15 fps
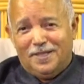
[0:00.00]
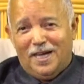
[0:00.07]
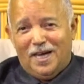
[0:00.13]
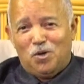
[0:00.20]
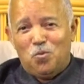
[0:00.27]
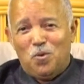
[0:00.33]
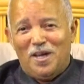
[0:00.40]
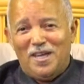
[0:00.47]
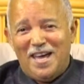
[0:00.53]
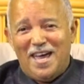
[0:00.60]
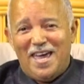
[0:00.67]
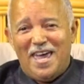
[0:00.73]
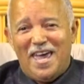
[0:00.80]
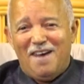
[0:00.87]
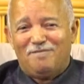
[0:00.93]
and were
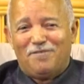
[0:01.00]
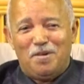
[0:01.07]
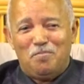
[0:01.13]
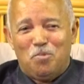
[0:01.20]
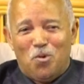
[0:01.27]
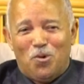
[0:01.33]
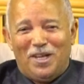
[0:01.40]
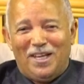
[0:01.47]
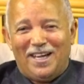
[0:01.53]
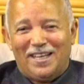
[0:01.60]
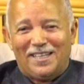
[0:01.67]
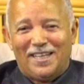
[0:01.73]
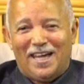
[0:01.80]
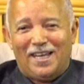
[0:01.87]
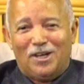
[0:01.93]
here every morning
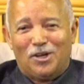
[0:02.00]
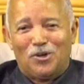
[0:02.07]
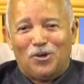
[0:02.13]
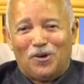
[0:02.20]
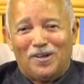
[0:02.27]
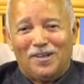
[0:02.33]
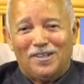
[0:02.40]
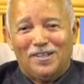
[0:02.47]
at 9 o'clock.